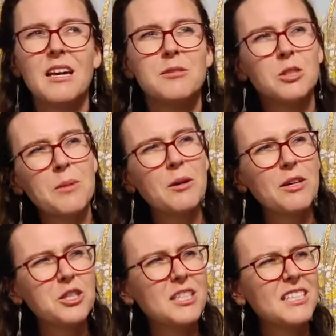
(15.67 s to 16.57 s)
So, my
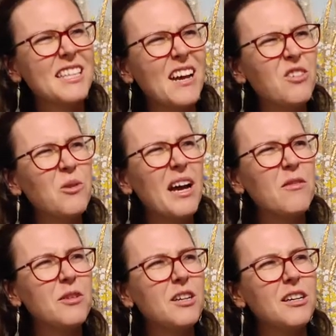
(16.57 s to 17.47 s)
question is Have you
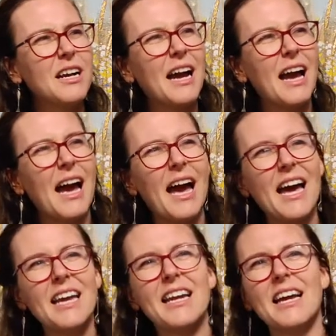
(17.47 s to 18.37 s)
ever
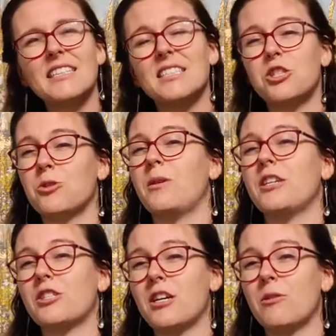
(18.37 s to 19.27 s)
had a
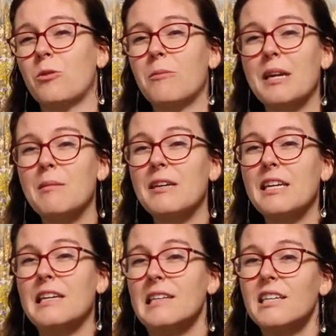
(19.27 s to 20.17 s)
situation where
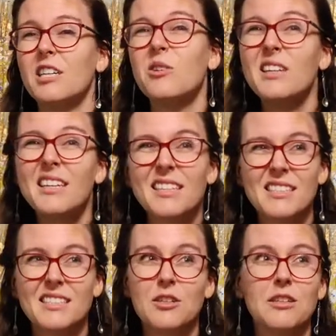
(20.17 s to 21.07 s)
maybe you didn't
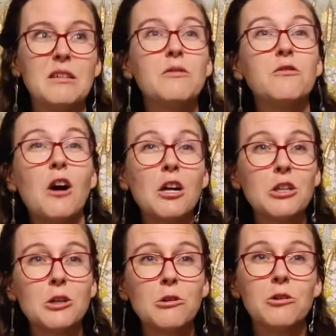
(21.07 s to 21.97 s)
necessarily
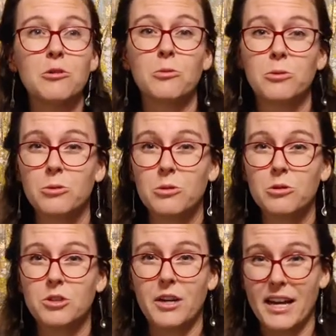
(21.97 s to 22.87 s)
follow the
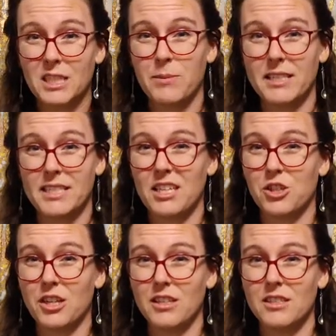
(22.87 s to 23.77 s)
rules or
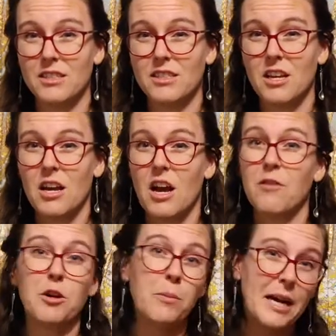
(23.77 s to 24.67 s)
expectations of
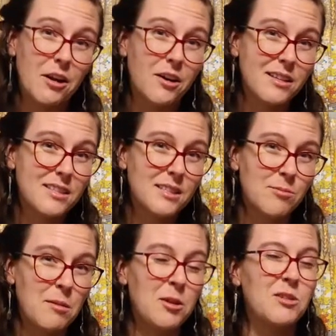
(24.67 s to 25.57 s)
your parents?
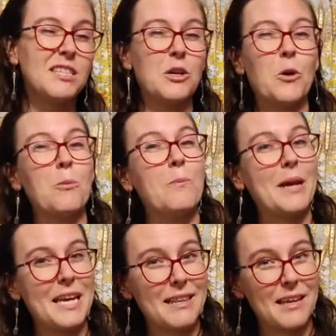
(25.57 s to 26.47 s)
Maybe you didn't
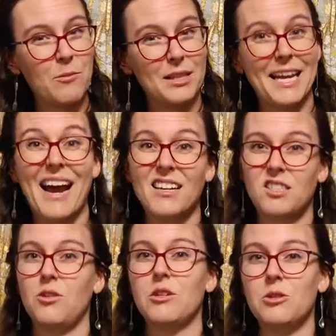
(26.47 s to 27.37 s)
obey them when they asked
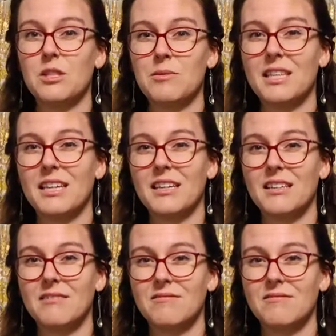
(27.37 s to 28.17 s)
you to do something?